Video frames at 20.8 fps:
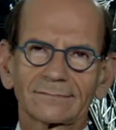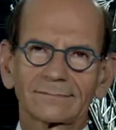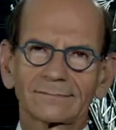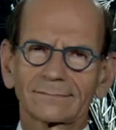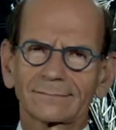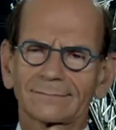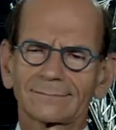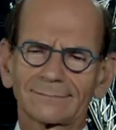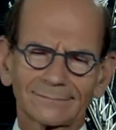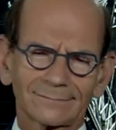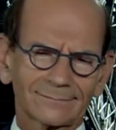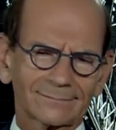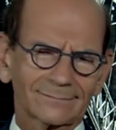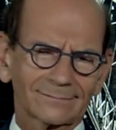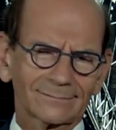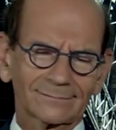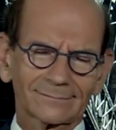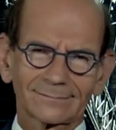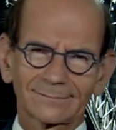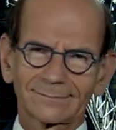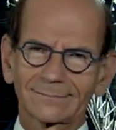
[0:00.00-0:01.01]

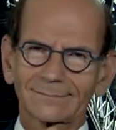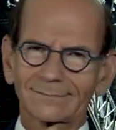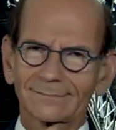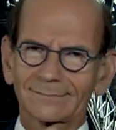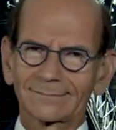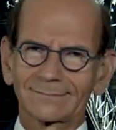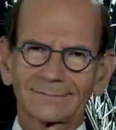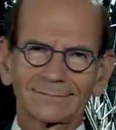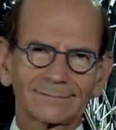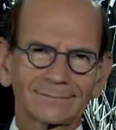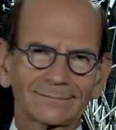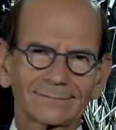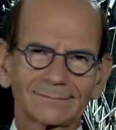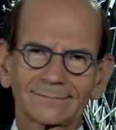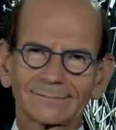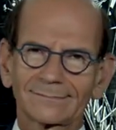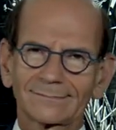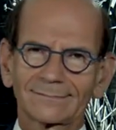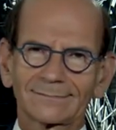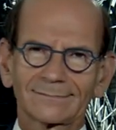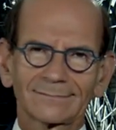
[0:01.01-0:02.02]

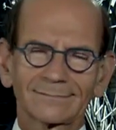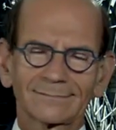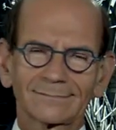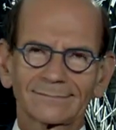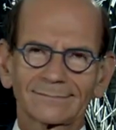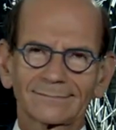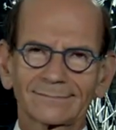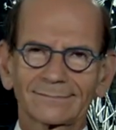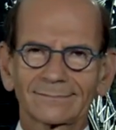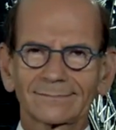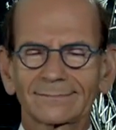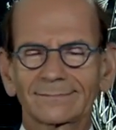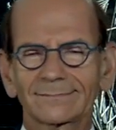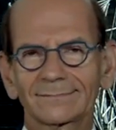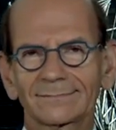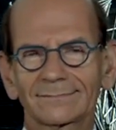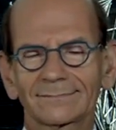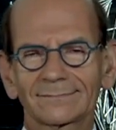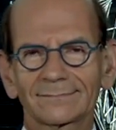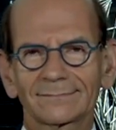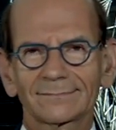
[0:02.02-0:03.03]

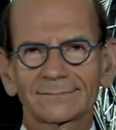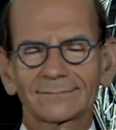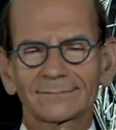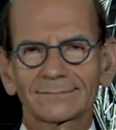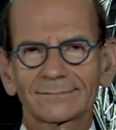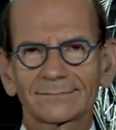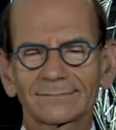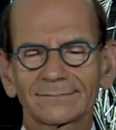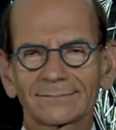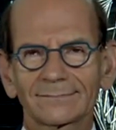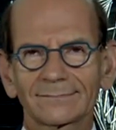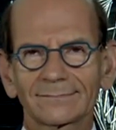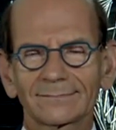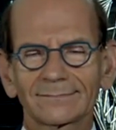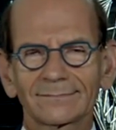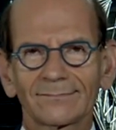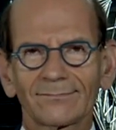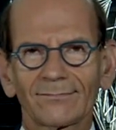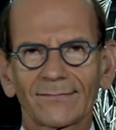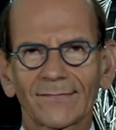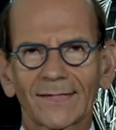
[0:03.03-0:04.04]

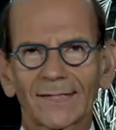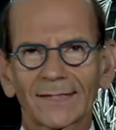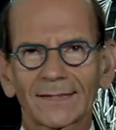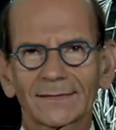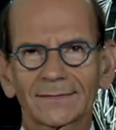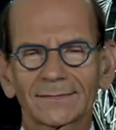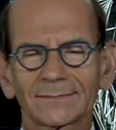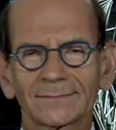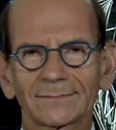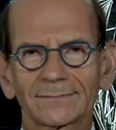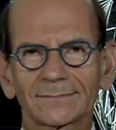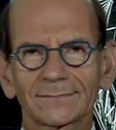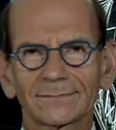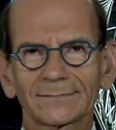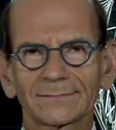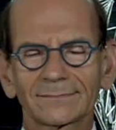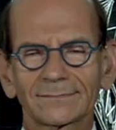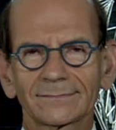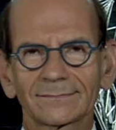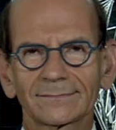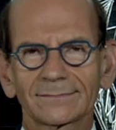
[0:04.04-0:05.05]

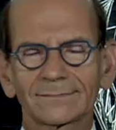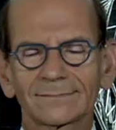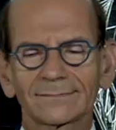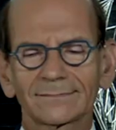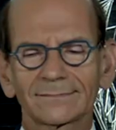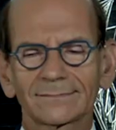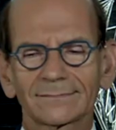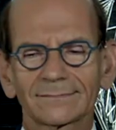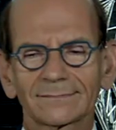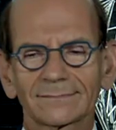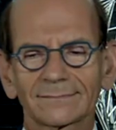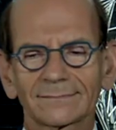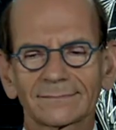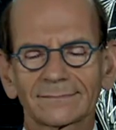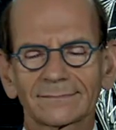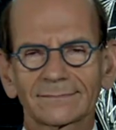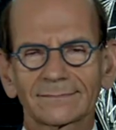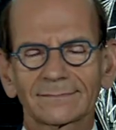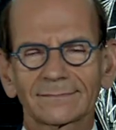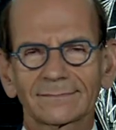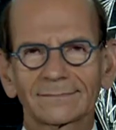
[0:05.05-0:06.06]

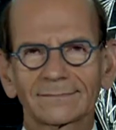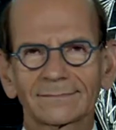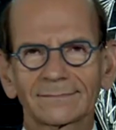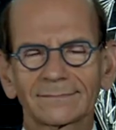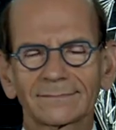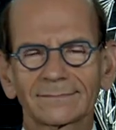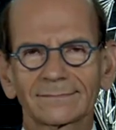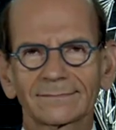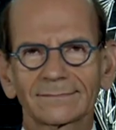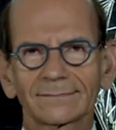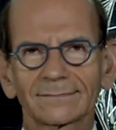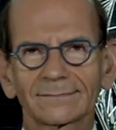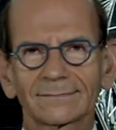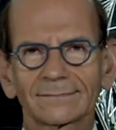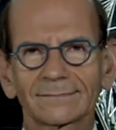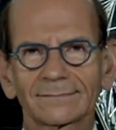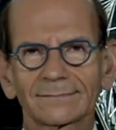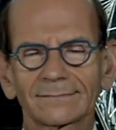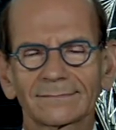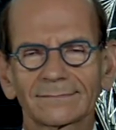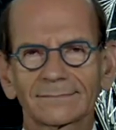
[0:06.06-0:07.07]

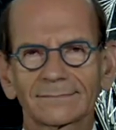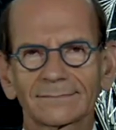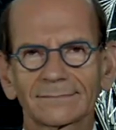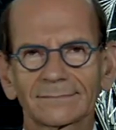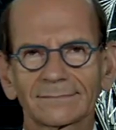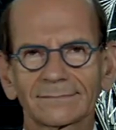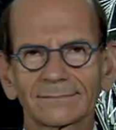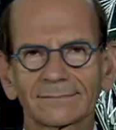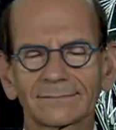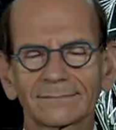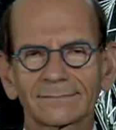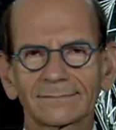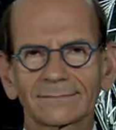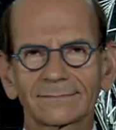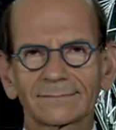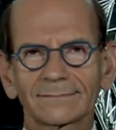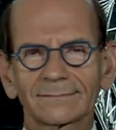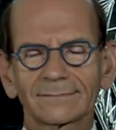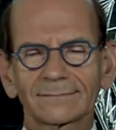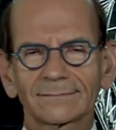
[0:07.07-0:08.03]
[no speech]